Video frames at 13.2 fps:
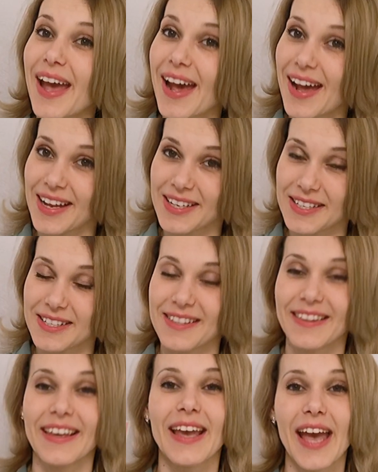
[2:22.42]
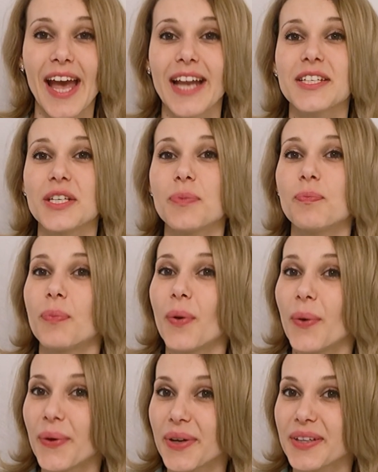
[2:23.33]
end, the ending
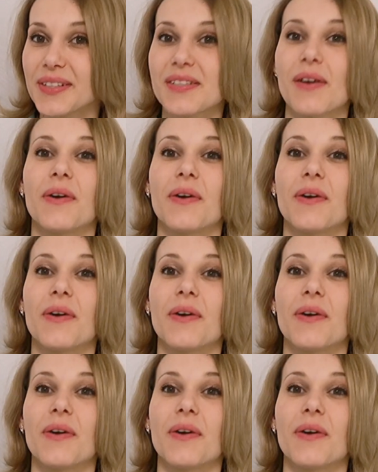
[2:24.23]
point